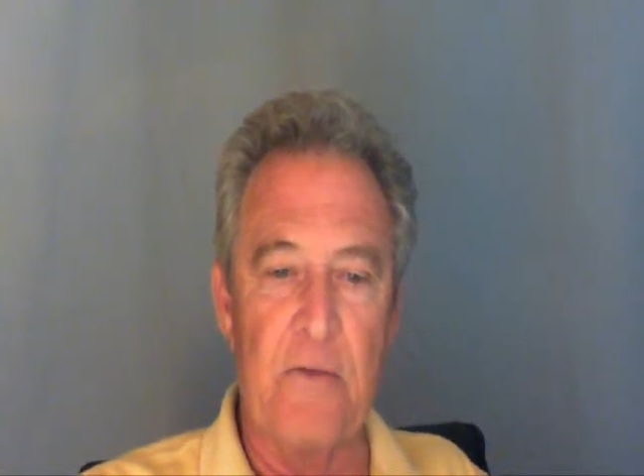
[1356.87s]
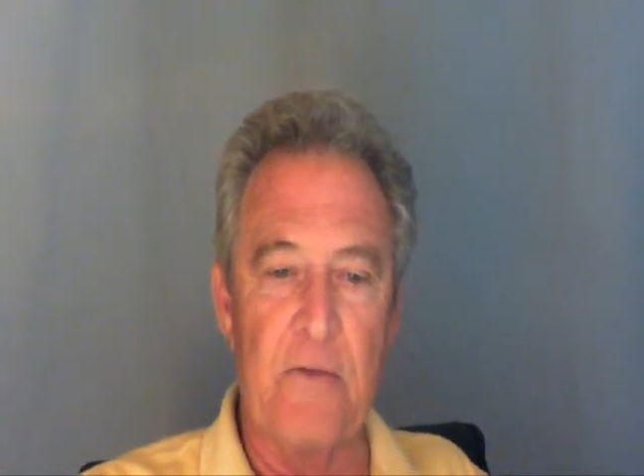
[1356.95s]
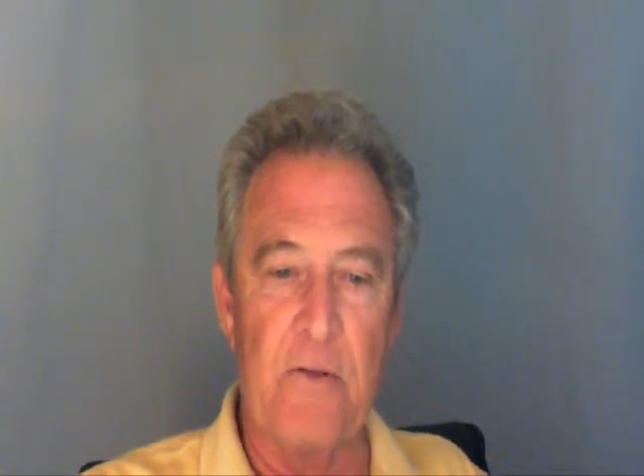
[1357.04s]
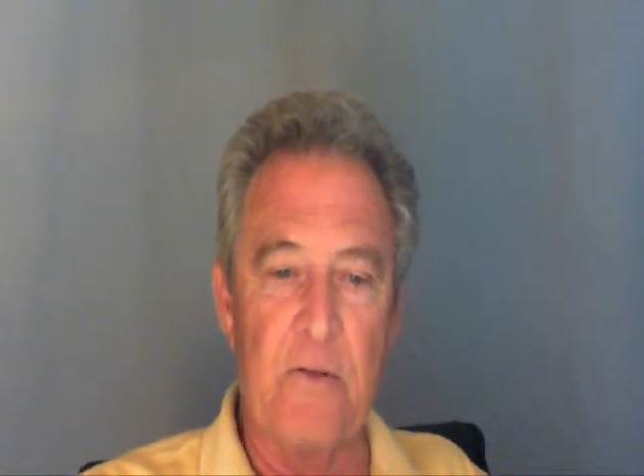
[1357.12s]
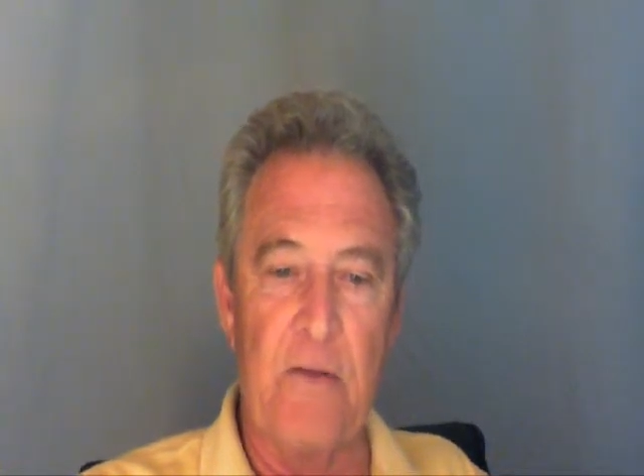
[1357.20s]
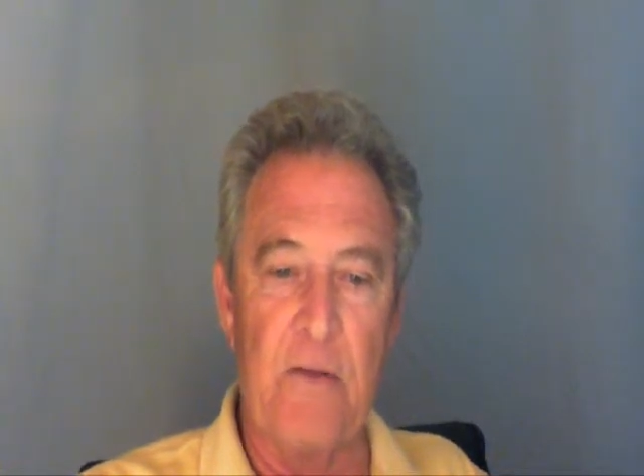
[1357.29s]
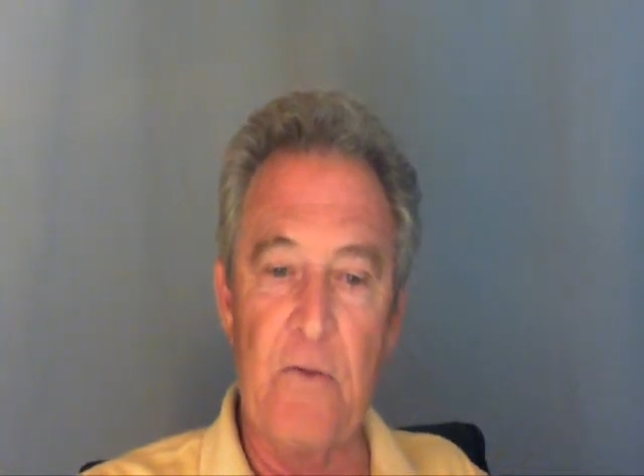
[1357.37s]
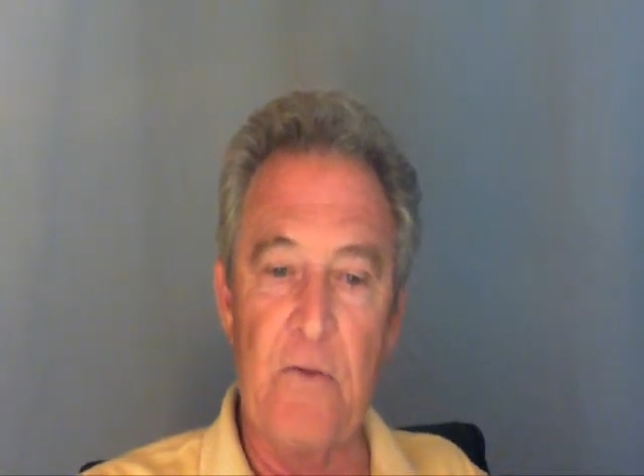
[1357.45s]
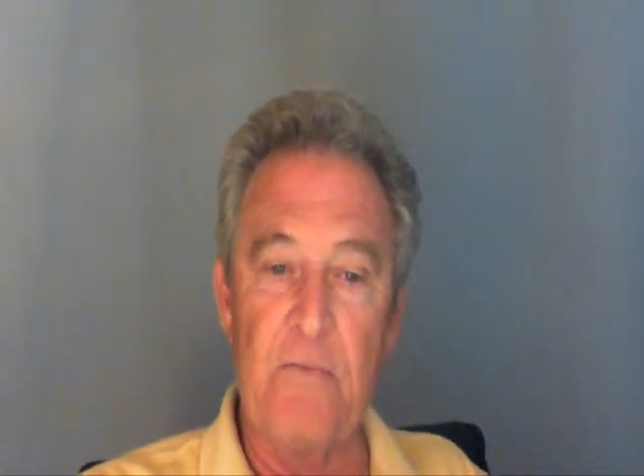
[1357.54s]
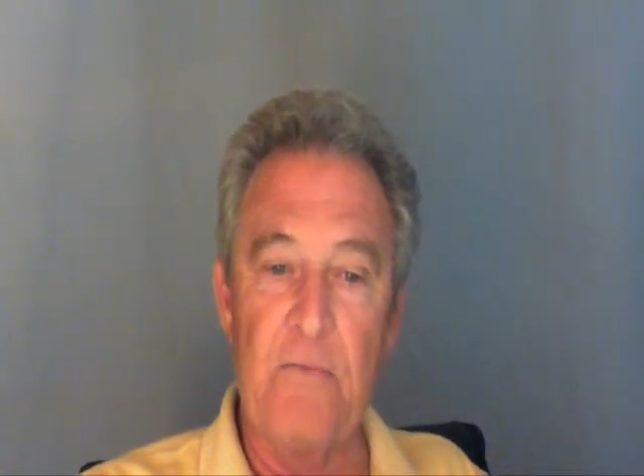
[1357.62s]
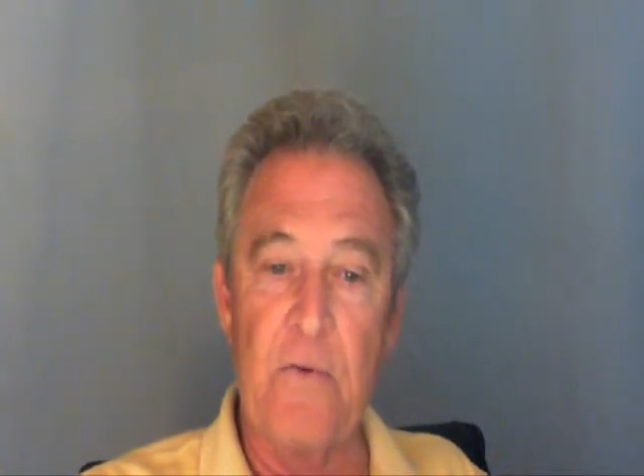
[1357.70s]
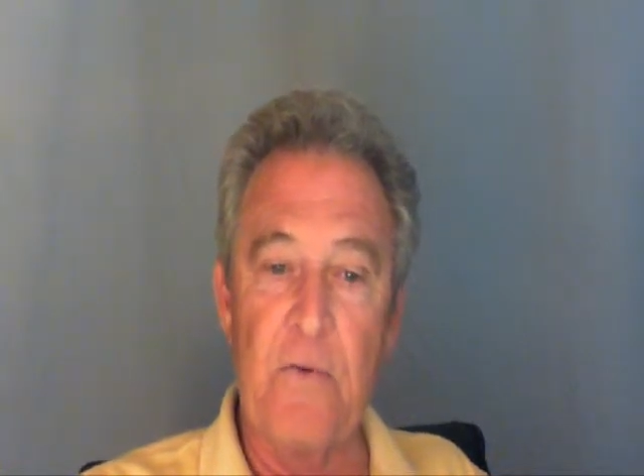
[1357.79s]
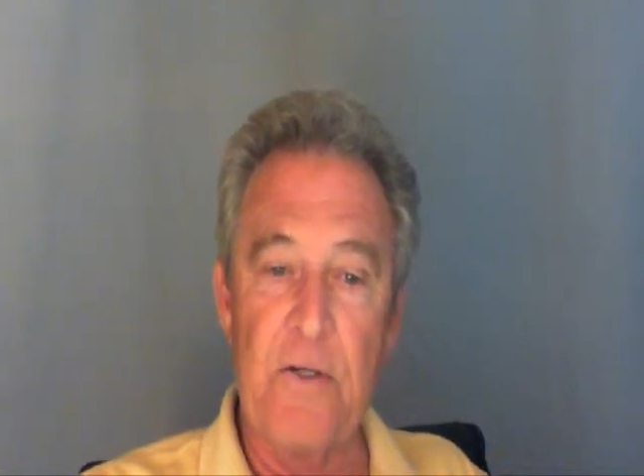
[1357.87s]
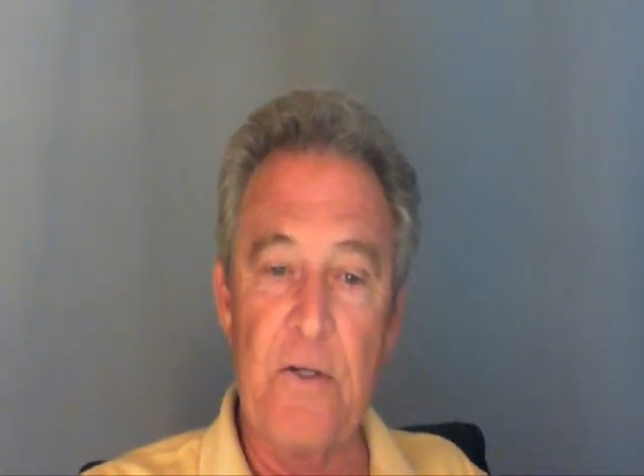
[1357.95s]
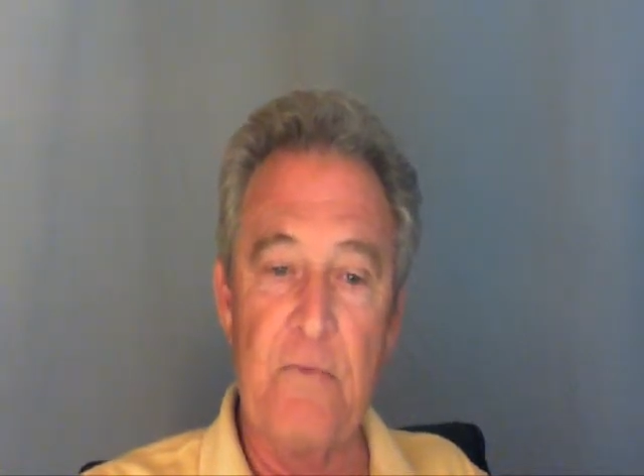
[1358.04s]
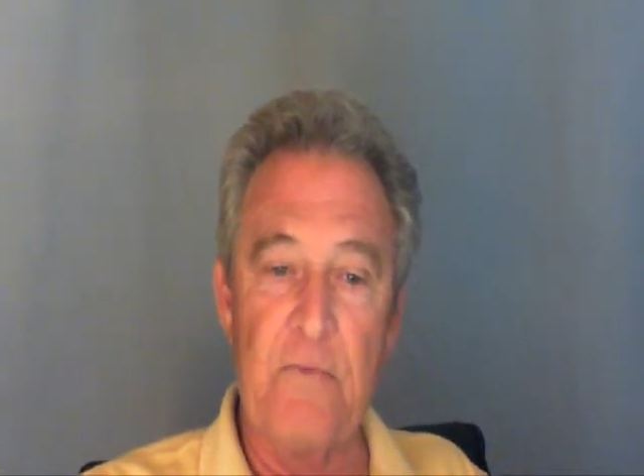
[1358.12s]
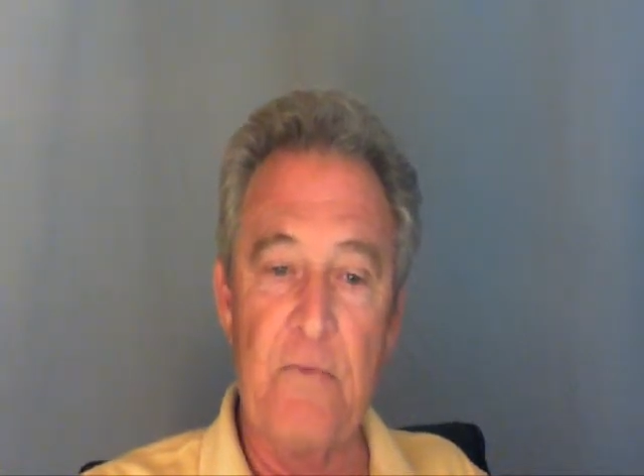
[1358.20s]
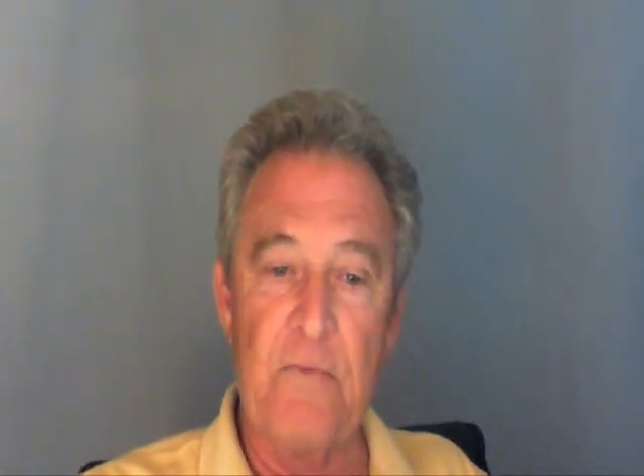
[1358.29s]
So you'd have 240,
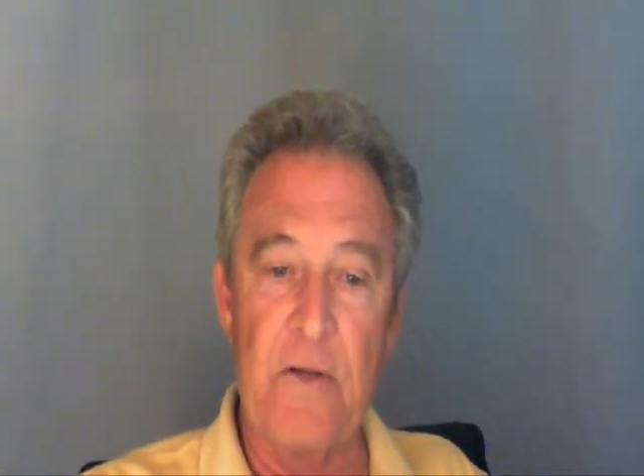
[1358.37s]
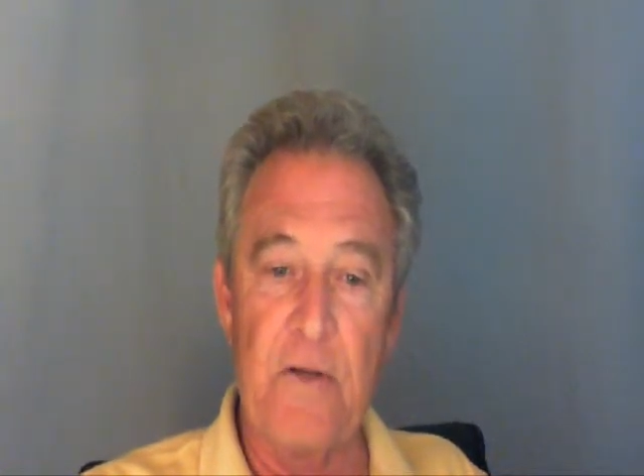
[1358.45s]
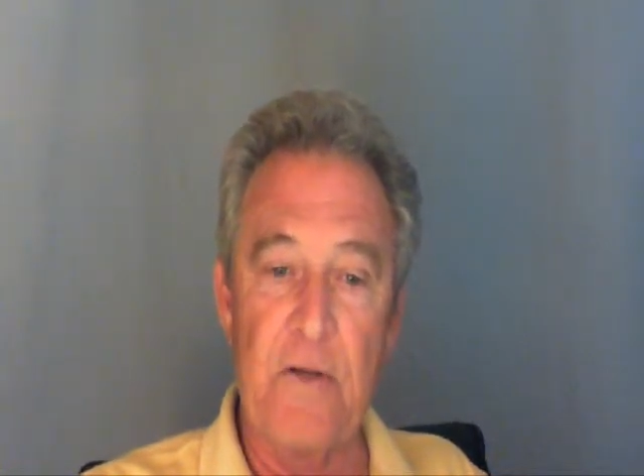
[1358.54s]
240,